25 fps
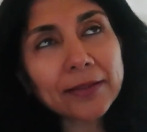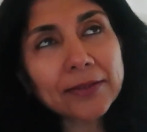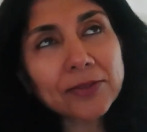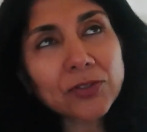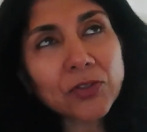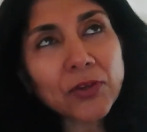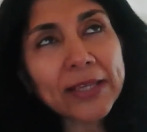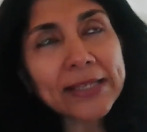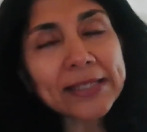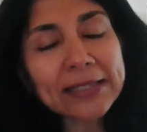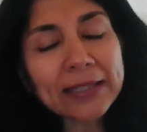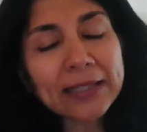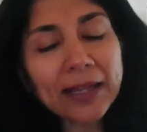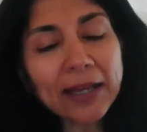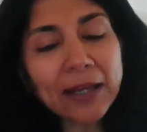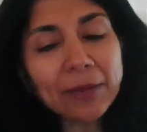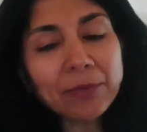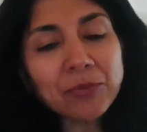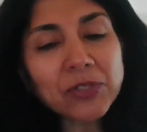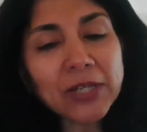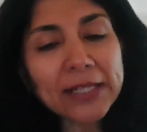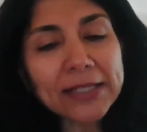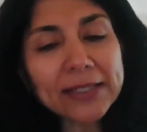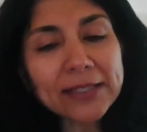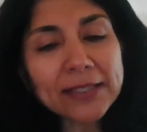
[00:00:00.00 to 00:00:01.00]
Islam
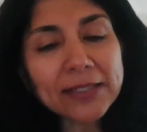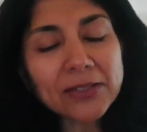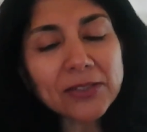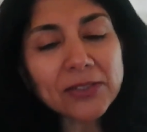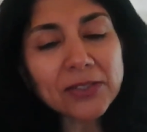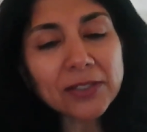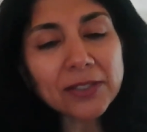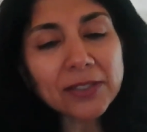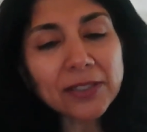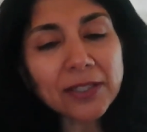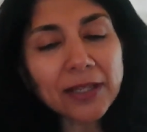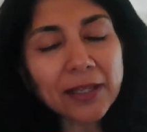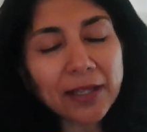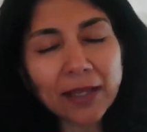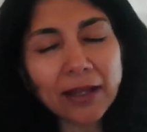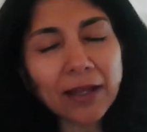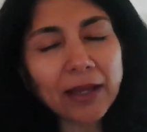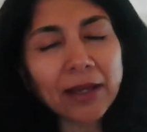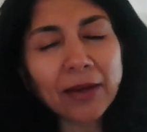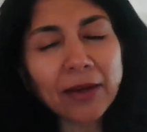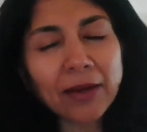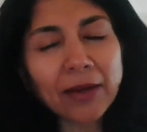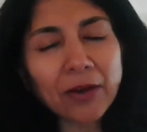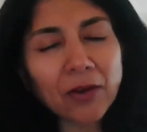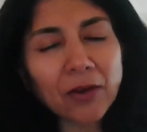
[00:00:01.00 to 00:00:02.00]
transition,
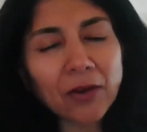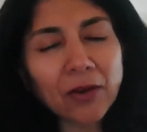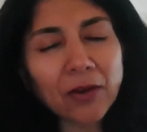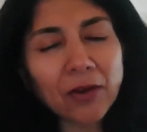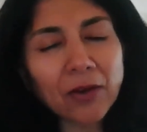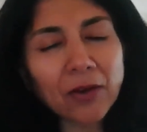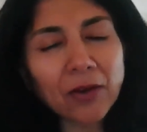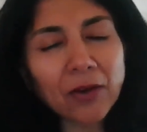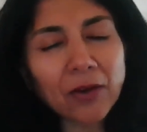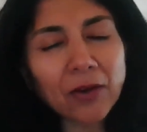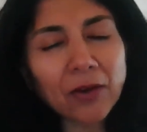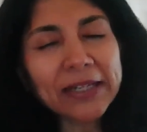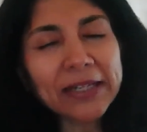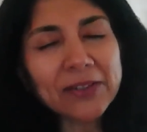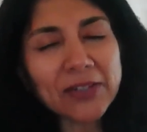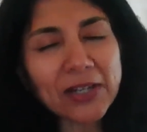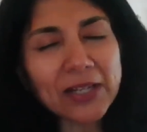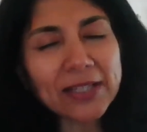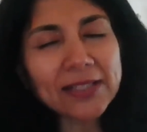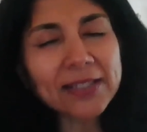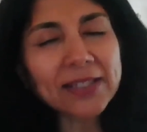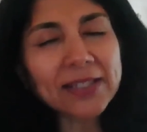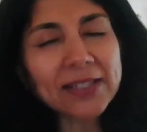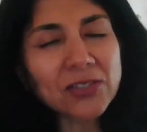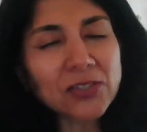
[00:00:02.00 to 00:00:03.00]
or rather
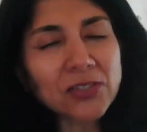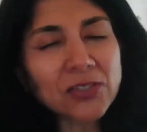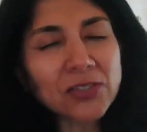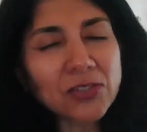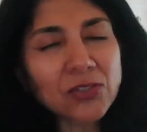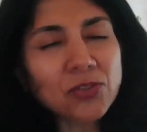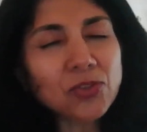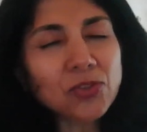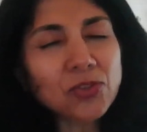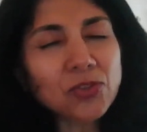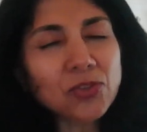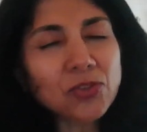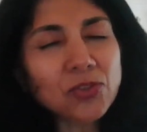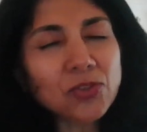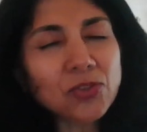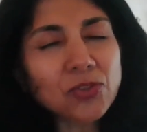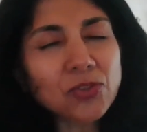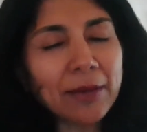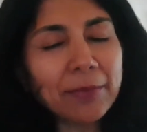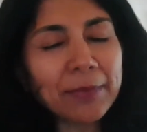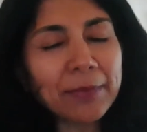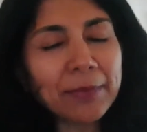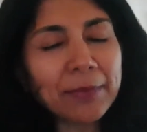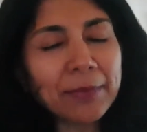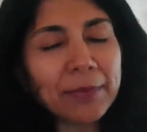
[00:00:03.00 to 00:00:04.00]
Kashmir transitions to
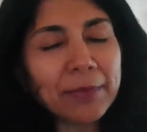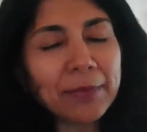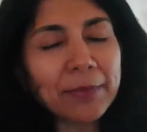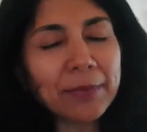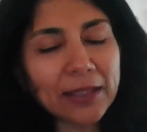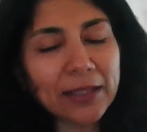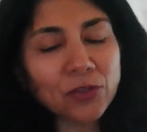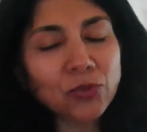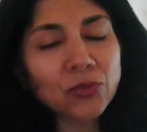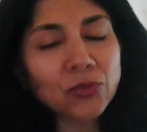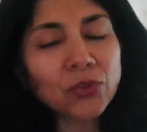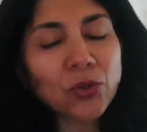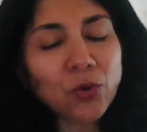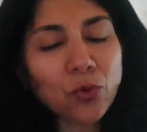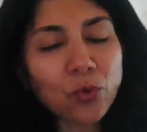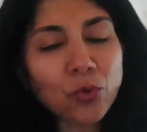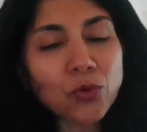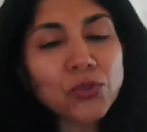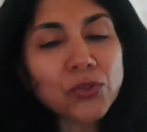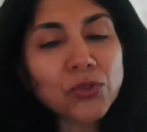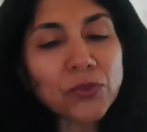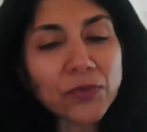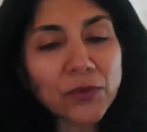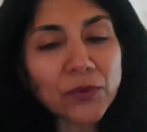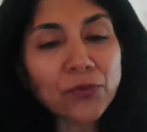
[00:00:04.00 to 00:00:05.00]
Islam through
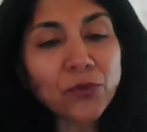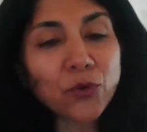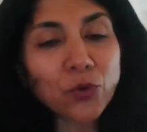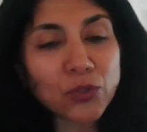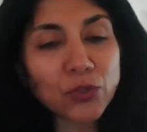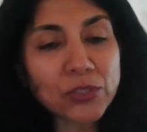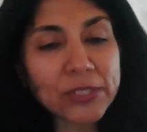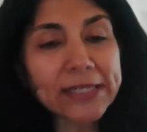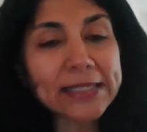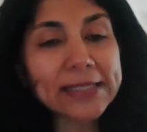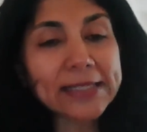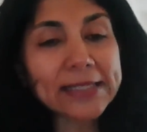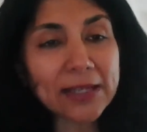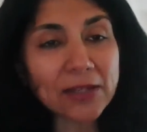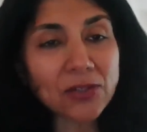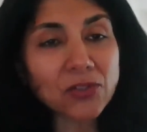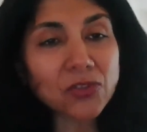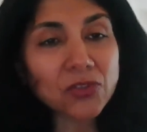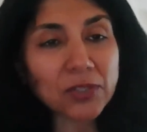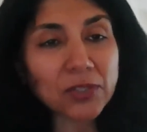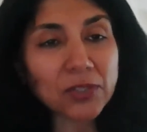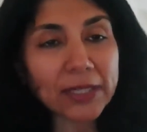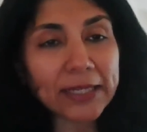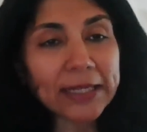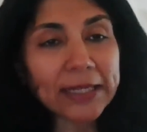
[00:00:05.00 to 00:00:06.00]
the course of the 14th
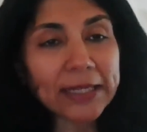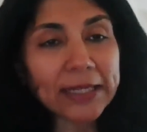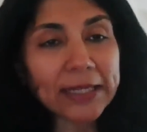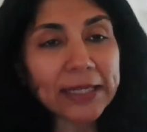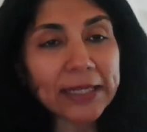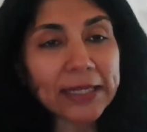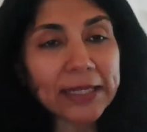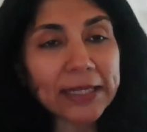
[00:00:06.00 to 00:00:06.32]
century.